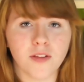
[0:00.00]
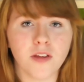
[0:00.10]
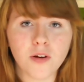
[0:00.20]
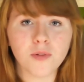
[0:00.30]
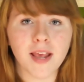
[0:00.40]

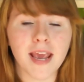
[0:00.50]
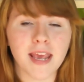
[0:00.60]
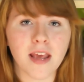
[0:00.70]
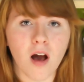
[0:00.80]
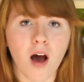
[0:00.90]
you
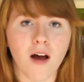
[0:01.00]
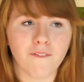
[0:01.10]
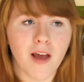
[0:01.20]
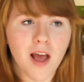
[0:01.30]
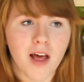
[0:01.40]
taking
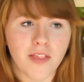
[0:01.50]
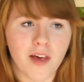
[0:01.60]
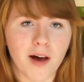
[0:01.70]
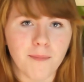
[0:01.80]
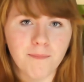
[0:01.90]
off
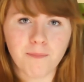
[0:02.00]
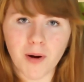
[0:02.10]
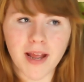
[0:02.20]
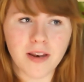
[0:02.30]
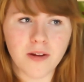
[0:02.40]
a
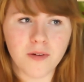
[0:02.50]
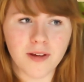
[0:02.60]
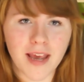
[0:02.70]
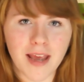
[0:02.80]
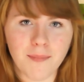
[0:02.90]
brand new
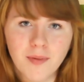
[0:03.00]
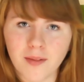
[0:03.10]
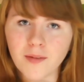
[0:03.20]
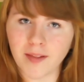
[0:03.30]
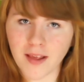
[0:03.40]
game's
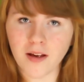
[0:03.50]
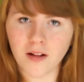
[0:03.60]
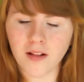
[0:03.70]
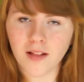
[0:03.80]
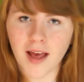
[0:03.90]

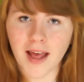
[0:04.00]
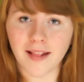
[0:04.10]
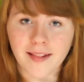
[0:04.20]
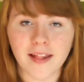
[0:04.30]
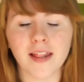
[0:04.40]
seal and
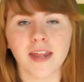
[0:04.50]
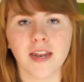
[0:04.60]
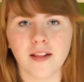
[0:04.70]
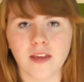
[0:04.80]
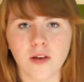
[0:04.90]
selling it
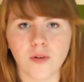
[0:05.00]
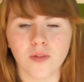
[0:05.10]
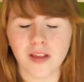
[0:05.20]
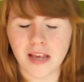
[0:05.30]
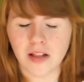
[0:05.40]
as
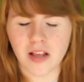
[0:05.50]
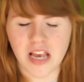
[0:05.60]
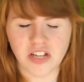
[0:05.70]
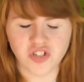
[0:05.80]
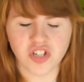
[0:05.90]
used is
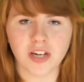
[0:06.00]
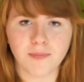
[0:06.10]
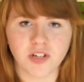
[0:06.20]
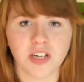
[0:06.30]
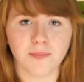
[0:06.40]
a
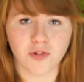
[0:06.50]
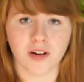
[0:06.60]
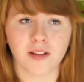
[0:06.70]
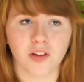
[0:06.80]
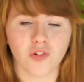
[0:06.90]
cheap
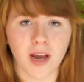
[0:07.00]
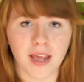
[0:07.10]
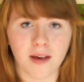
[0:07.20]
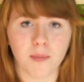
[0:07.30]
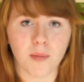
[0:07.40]
trick to try
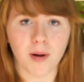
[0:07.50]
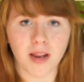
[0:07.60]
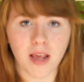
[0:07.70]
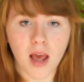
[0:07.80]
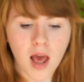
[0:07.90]
and get more
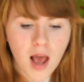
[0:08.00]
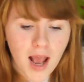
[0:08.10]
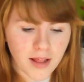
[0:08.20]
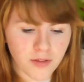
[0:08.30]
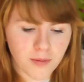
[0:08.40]
money.
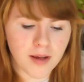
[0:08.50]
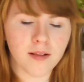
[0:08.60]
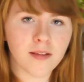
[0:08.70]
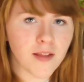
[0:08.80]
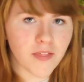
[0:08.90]
And the
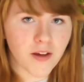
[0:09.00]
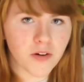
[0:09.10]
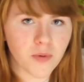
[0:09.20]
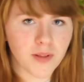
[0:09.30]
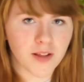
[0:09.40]
reason that they are
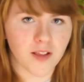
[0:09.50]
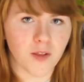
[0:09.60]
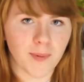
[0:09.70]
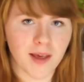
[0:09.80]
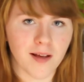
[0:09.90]
doing this
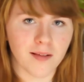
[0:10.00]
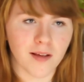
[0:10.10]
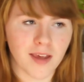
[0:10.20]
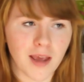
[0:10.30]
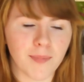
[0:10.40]
is because
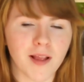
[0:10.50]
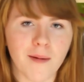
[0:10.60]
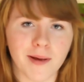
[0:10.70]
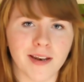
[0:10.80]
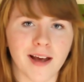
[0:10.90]

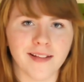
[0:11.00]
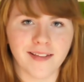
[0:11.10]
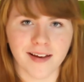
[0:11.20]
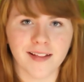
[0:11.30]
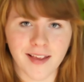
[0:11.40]
GameStop cannot
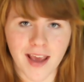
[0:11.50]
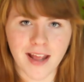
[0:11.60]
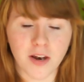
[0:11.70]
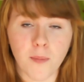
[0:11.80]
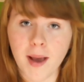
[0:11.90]

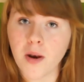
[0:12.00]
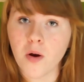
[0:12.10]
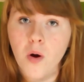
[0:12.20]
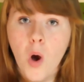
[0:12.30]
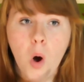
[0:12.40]
dictate, no
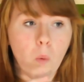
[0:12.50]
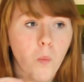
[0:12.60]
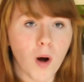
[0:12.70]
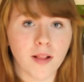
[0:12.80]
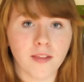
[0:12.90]
matter
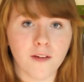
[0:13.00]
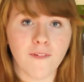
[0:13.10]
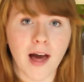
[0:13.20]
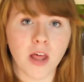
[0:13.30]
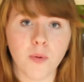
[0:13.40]
what the
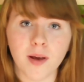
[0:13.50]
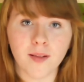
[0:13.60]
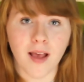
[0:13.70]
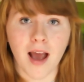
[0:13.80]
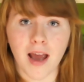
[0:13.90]
value
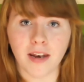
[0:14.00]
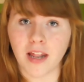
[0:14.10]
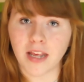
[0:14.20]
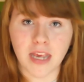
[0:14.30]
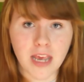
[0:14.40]
is on
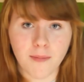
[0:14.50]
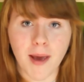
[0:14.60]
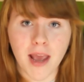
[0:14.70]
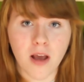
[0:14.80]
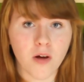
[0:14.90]
like
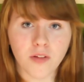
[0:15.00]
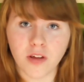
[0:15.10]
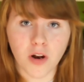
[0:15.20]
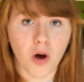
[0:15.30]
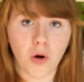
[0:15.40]
eBay,
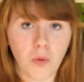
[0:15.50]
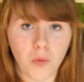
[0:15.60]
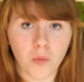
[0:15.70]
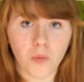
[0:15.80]
you know,